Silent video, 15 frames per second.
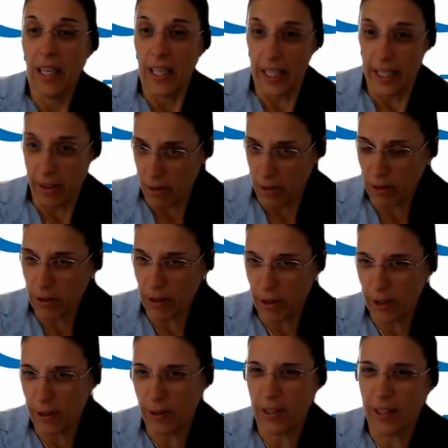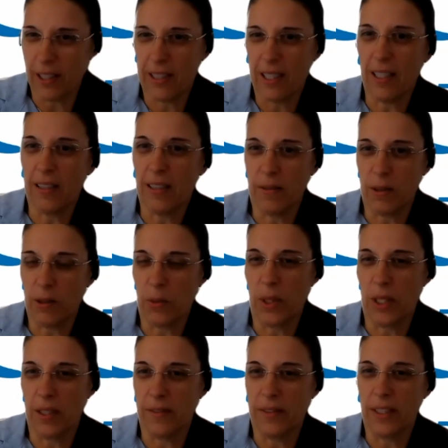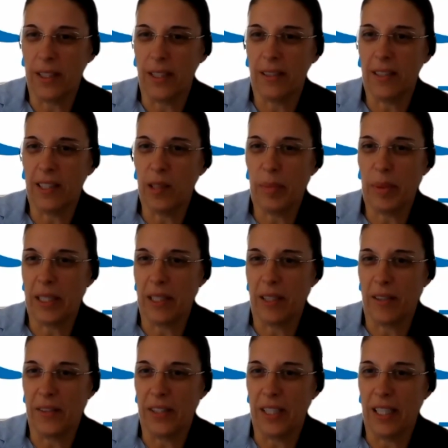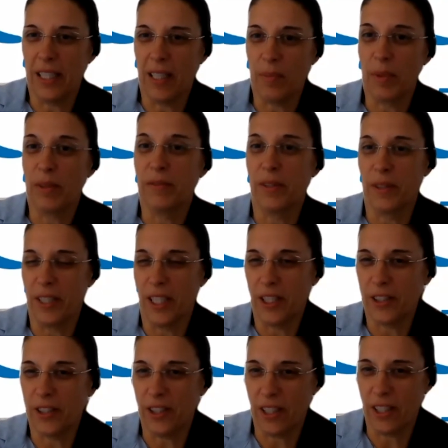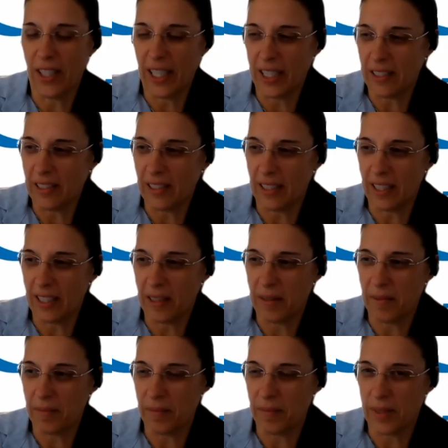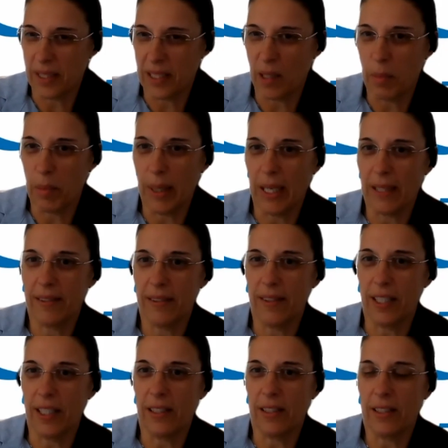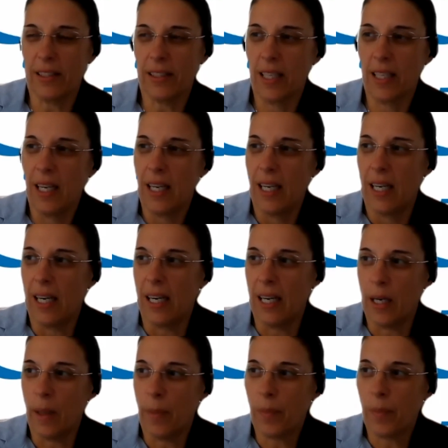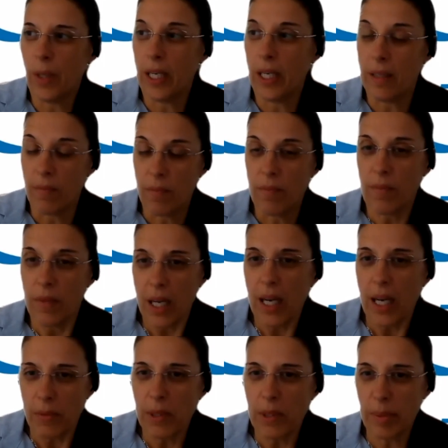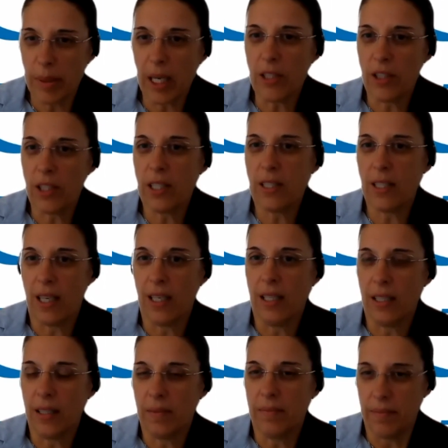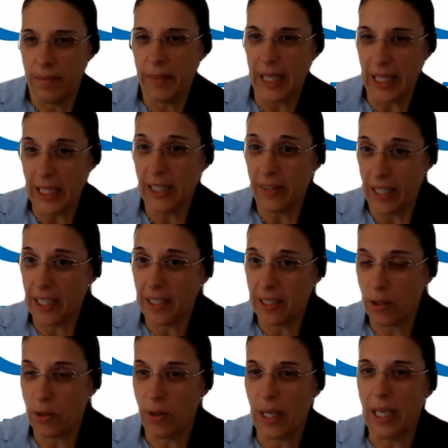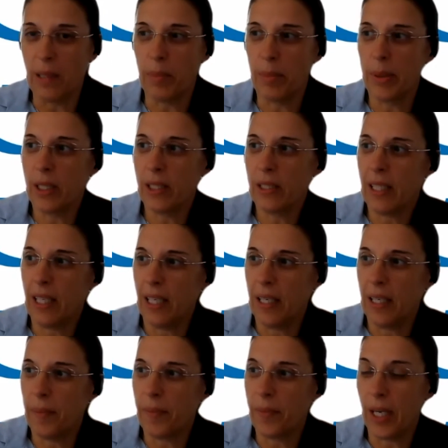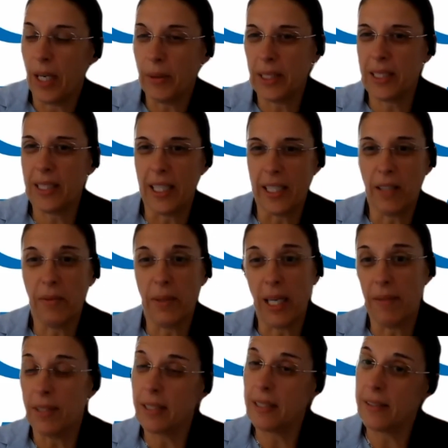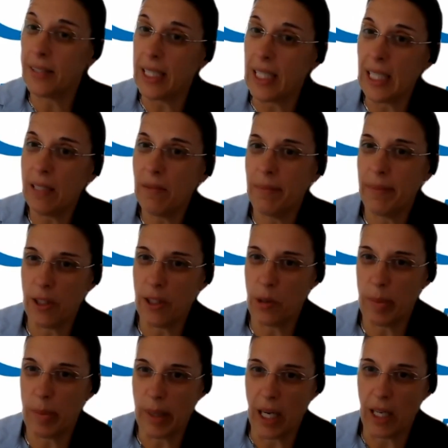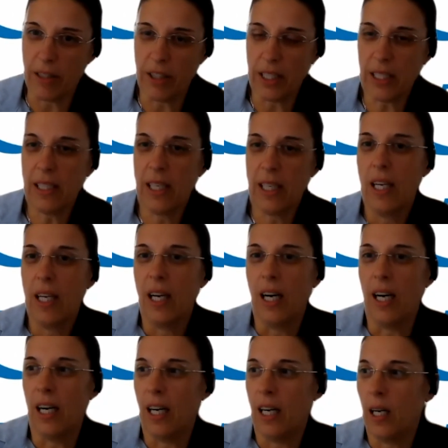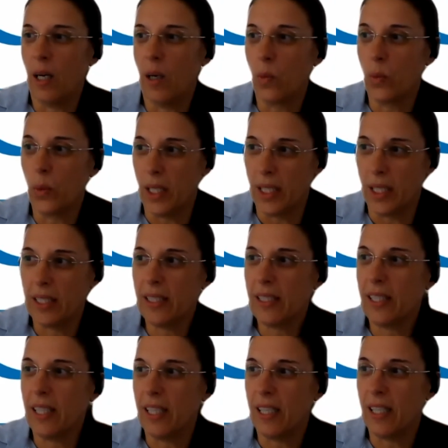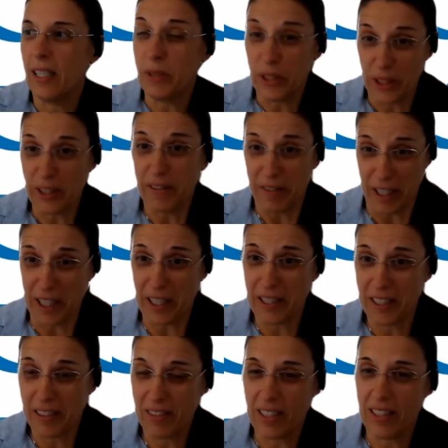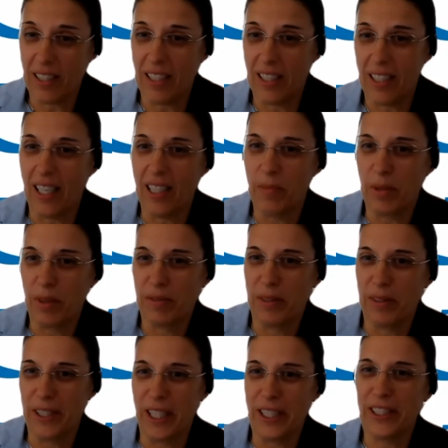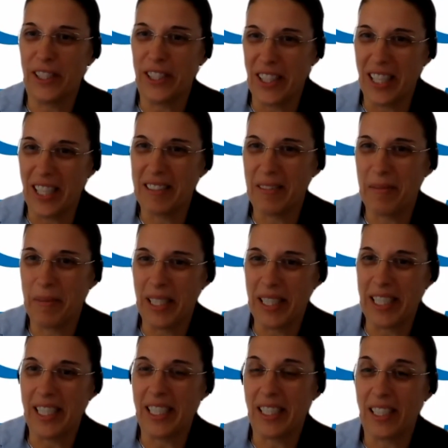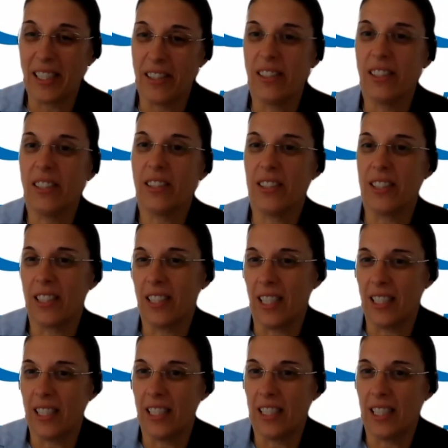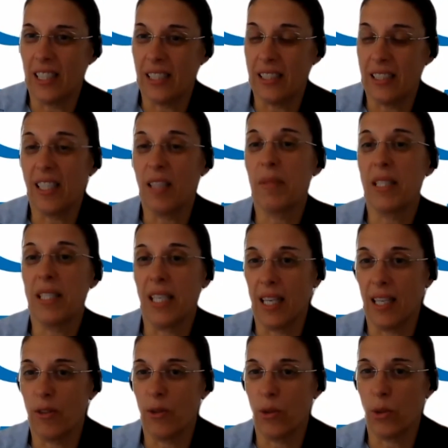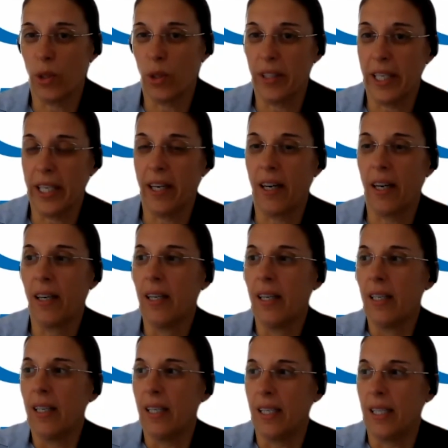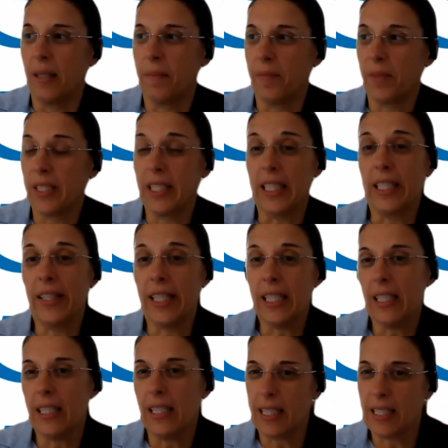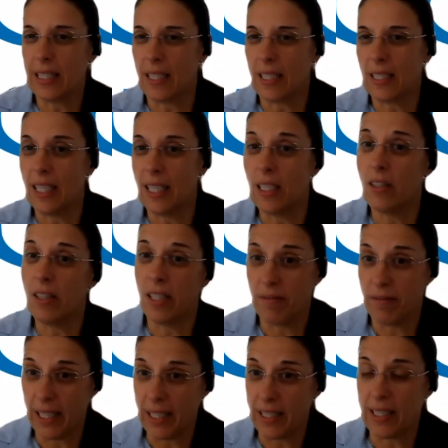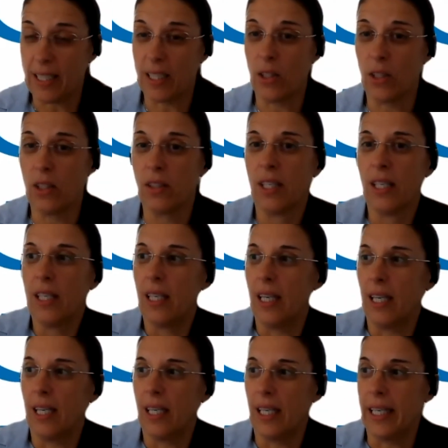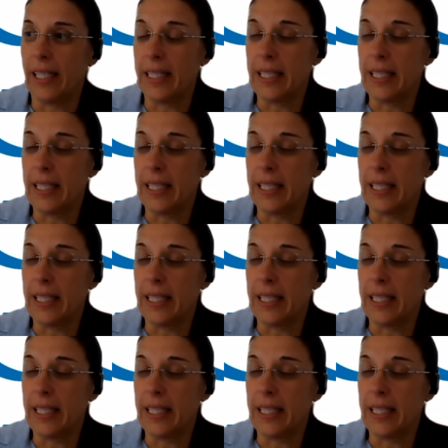and also Dr. Dasako was one of the recipients of the Alport Foundation grant some past years. And our projects are mainly related to Alport. I would say that we have three major projects. One, which started with the Alport Foundation grant many years ago, is to study the stem cells or their secreted extracellular vesicle, and